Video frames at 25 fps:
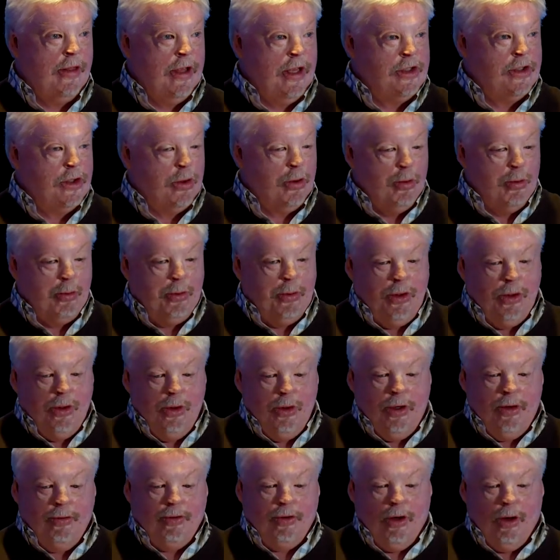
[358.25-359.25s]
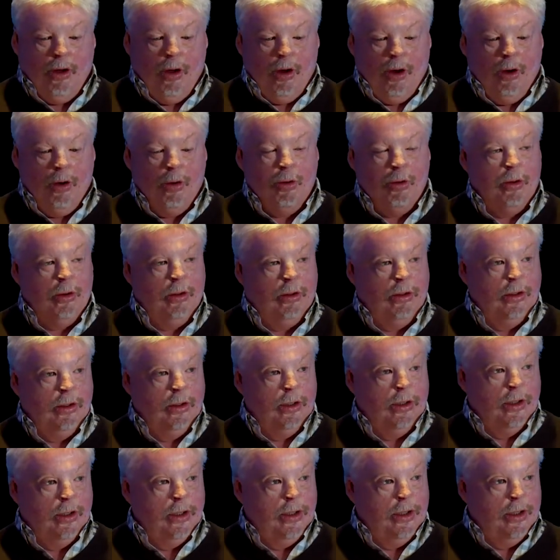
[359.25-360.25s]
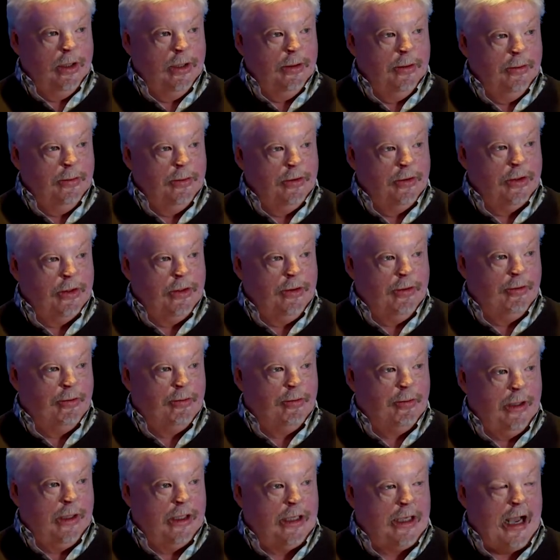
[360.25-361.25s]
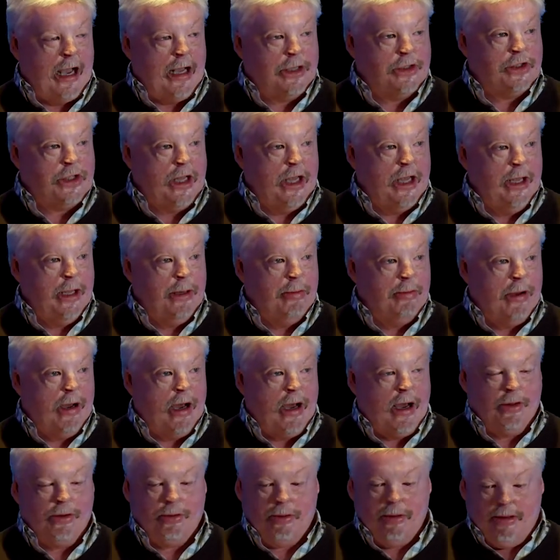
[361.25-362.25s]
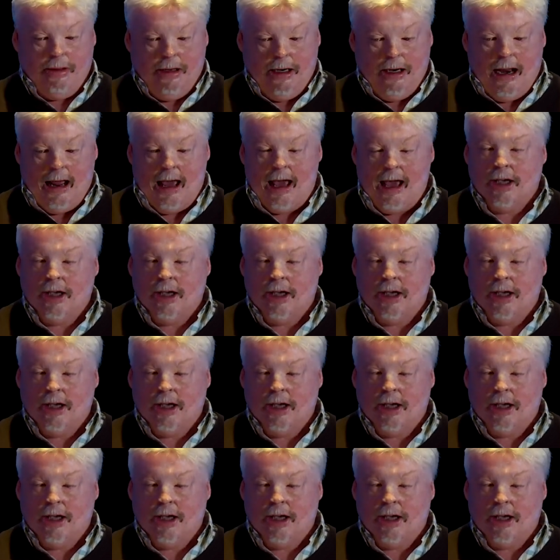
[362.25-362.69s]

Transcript: This beautiful old sort of cast iron bath with the